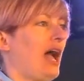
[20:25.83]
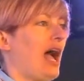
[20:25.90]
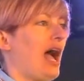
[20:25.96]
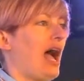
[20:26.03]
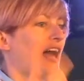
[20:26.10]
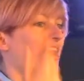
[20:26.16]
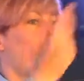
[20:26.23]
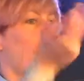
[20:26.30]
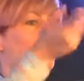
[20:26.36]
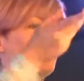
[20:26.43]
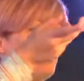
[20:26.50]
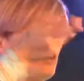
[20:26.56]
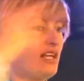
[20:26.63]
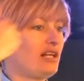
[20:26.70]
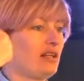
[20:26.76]
I
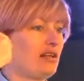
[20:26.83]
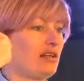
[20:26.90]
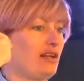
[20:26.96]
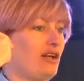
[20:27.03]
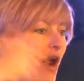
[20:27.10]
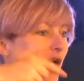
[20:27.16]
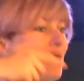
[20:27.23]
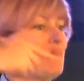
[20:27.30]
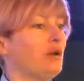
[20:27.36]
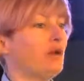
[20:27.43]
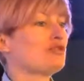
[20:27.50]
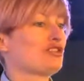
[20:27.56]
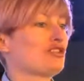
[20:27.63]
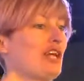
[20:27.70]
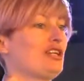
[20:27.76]
think I'm on
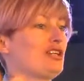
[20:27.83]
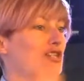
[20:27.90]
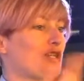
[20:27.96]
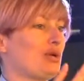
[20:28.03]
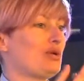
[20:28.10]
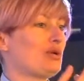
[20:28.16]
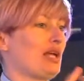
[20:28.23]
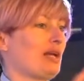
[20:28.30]
stage talking,